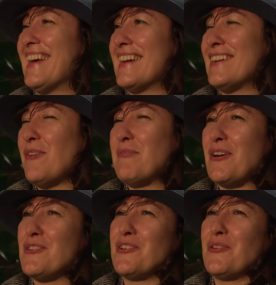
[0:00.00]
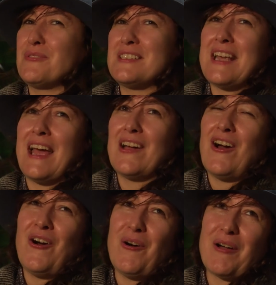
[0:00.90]
you know because you would say,
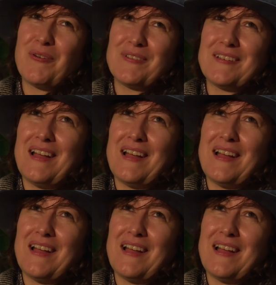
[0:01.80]
oh, I want.